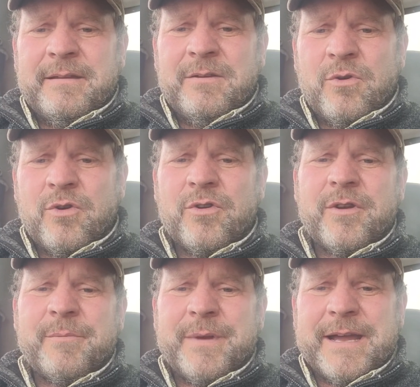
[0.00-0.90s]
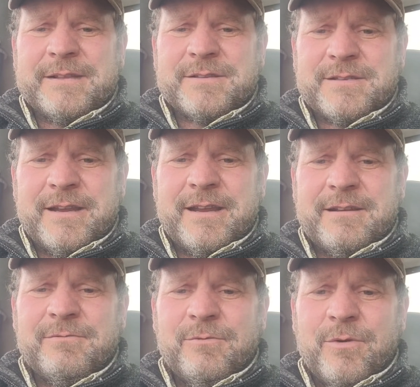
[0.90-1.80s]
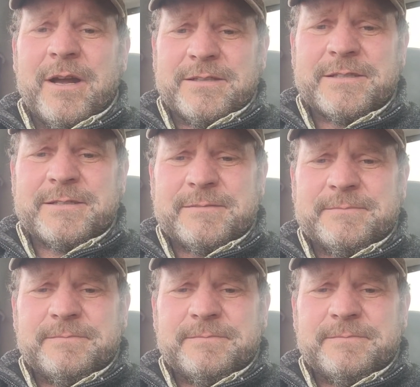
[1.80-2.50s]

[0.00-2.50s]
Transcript: ordering a bad steak once,